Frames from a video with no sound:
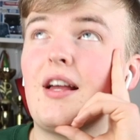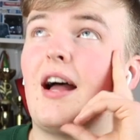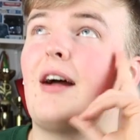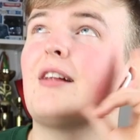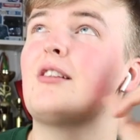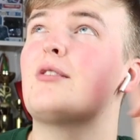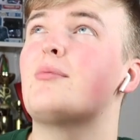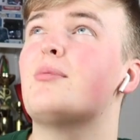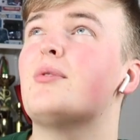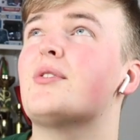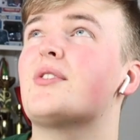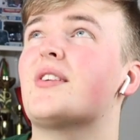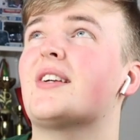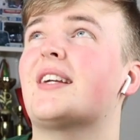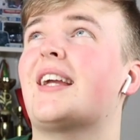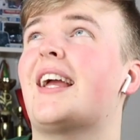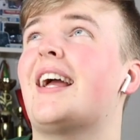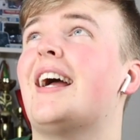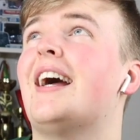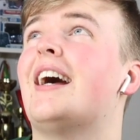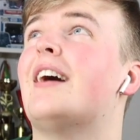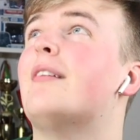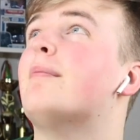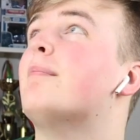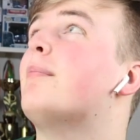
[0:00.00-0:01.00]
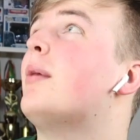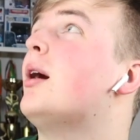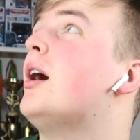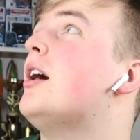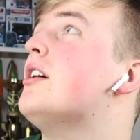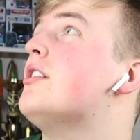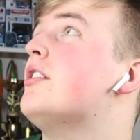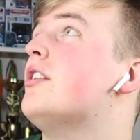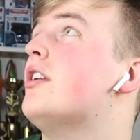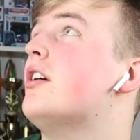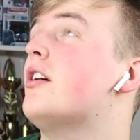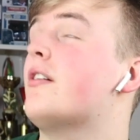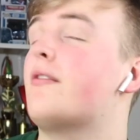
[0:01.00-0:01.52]
And to be honest, I can, but I
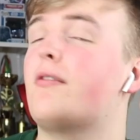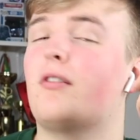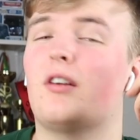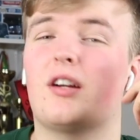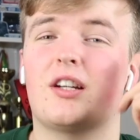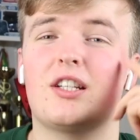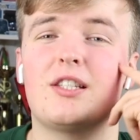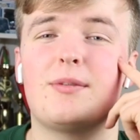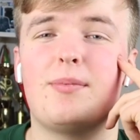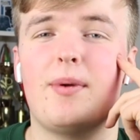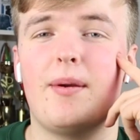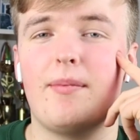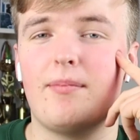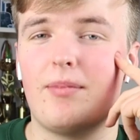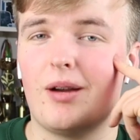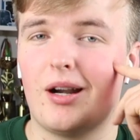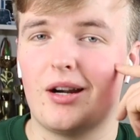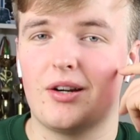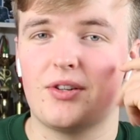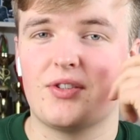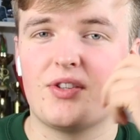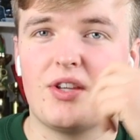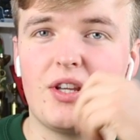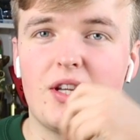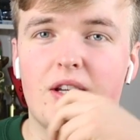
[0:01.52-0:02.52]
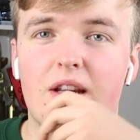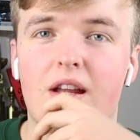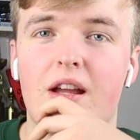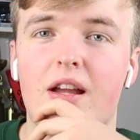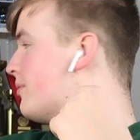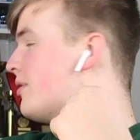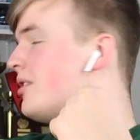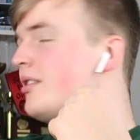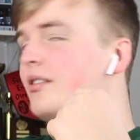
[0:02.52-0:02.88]
don't know, I feel like it's a bit embarrassing.